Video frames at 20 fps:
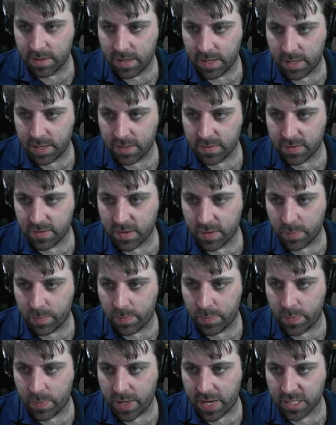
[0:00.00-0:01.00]
And he's going to
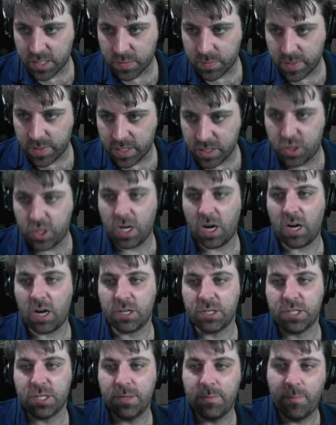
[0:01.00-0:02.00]
bash me.
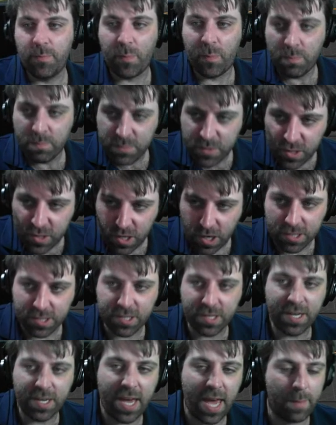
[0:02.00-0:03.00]
Josh!
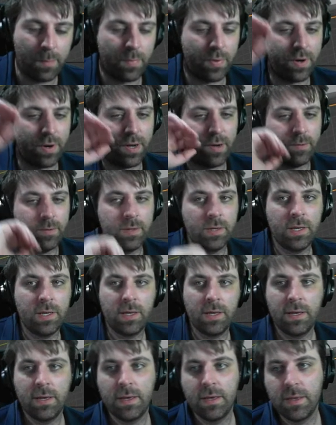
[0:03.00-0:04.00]
Josh Gambrell.
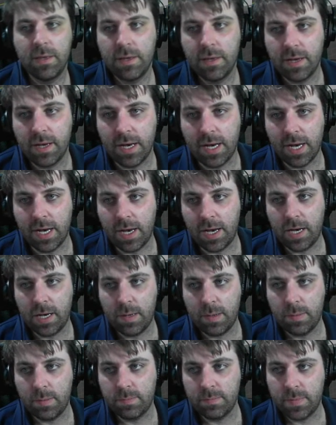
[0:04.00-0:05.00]

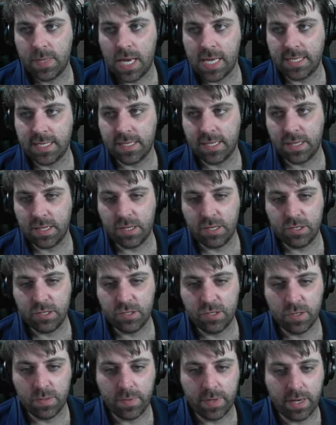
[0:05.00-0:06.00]
Um, he's another
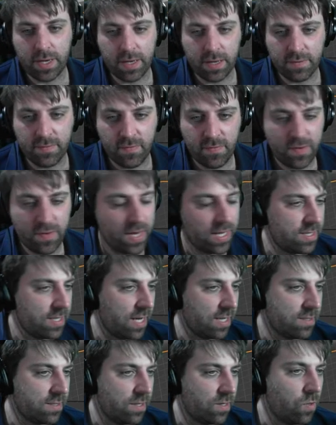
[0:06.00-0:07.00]
YouTuber.
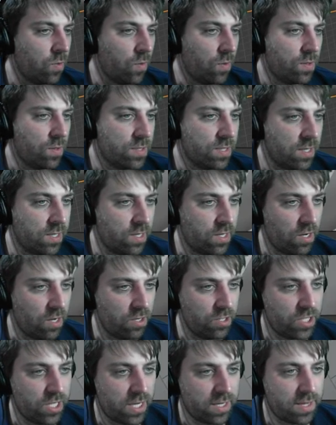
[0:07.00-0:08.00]
Fantastic course. Go
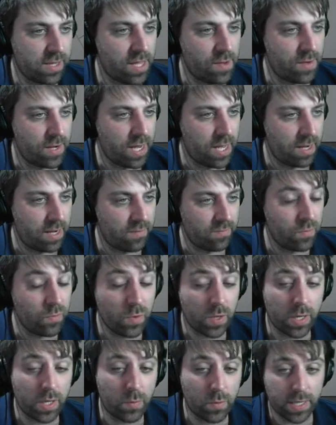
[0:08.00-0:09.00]
check that one out if you
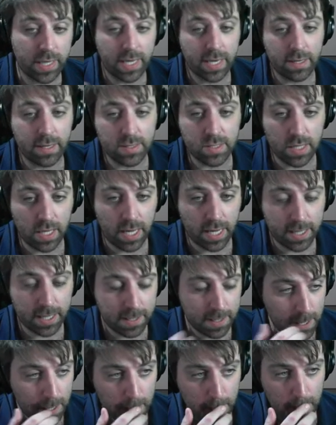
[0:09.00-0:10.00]
really want to get into like
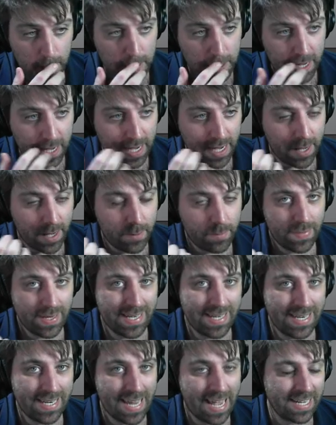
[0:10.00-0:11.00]
um,
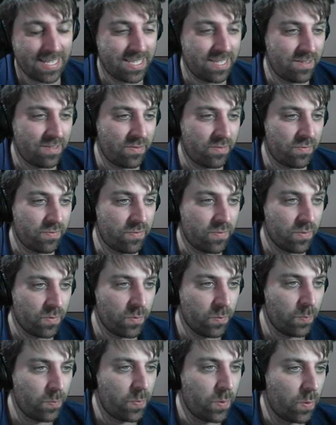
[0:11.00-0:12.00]
native
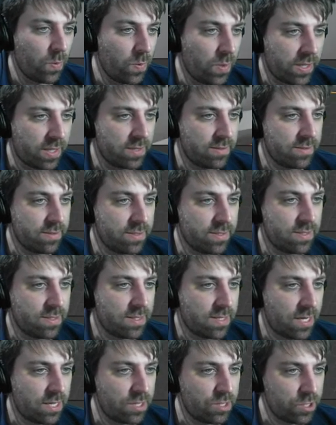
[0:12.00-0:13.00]
booleans and
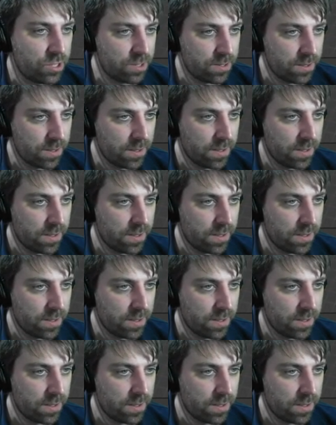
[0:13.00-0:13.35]
such.